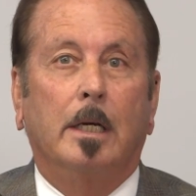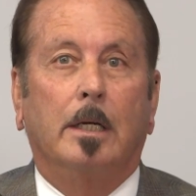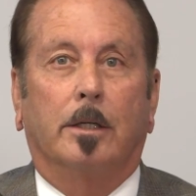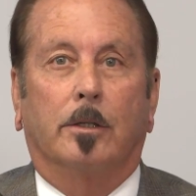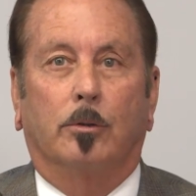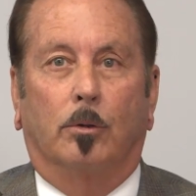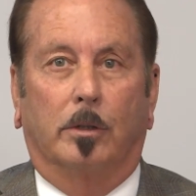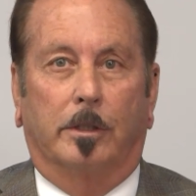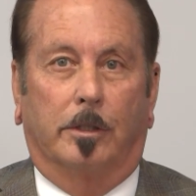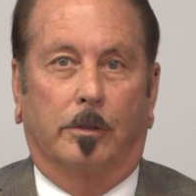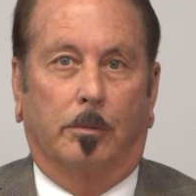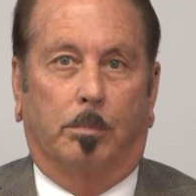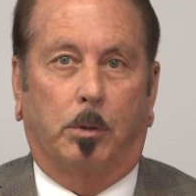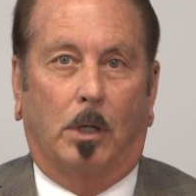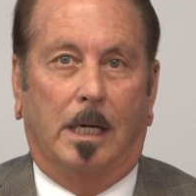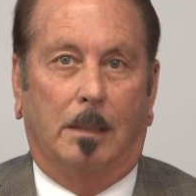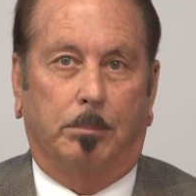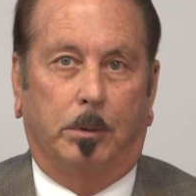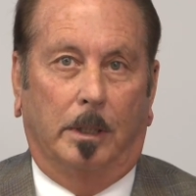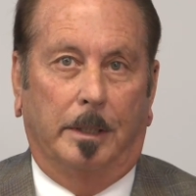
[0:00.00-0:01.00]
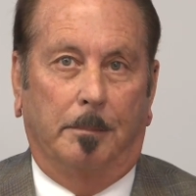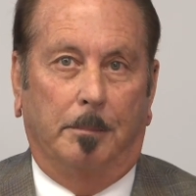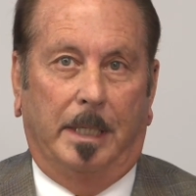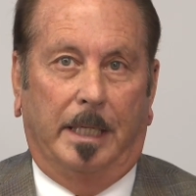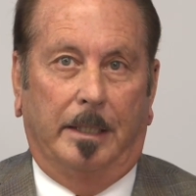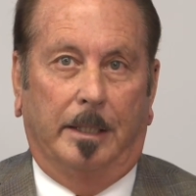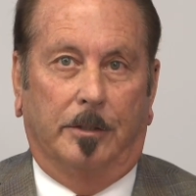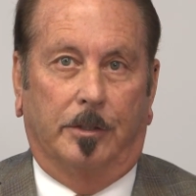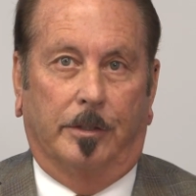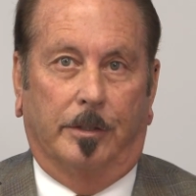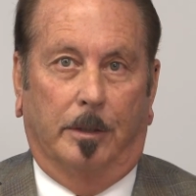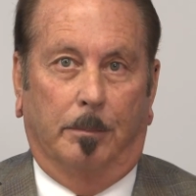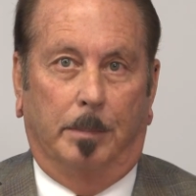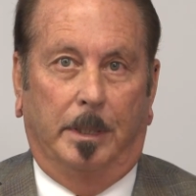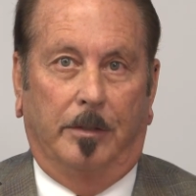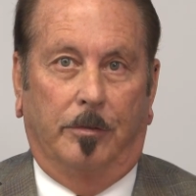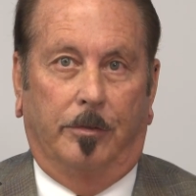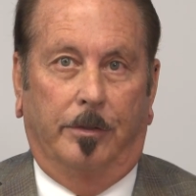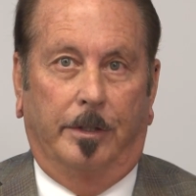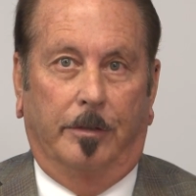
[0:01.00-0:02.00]
in order to properly manage their
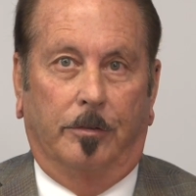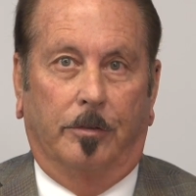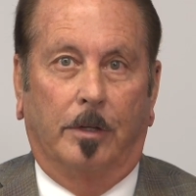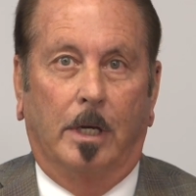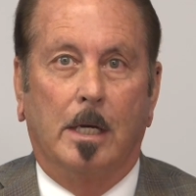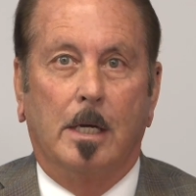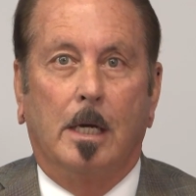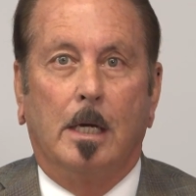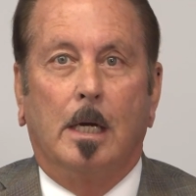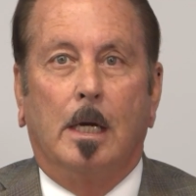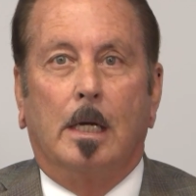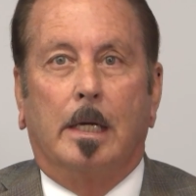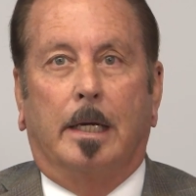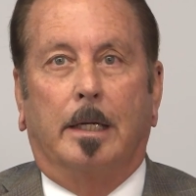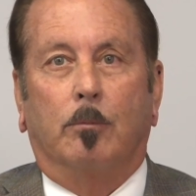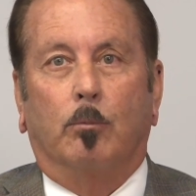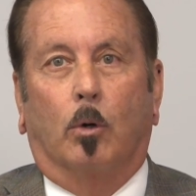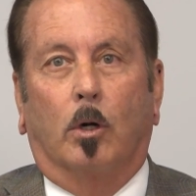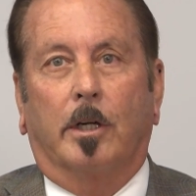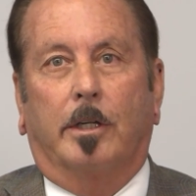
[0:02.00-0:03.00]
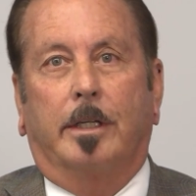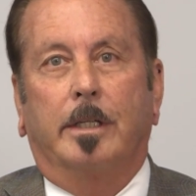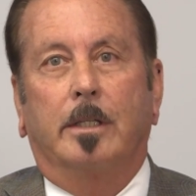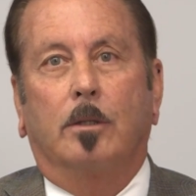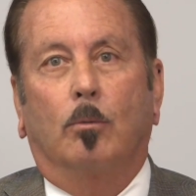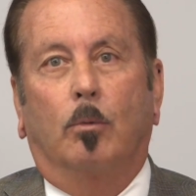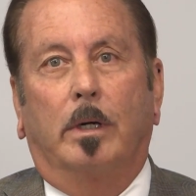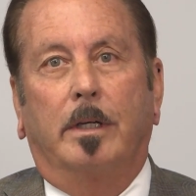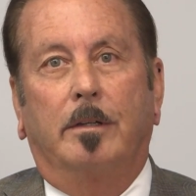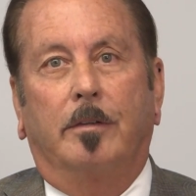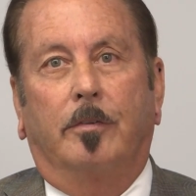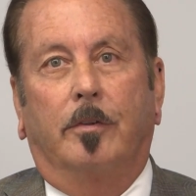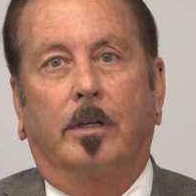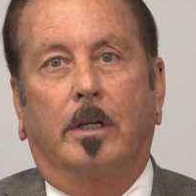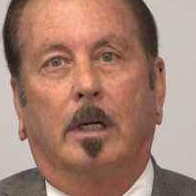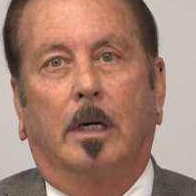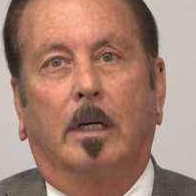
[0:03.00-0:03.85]
business. In working with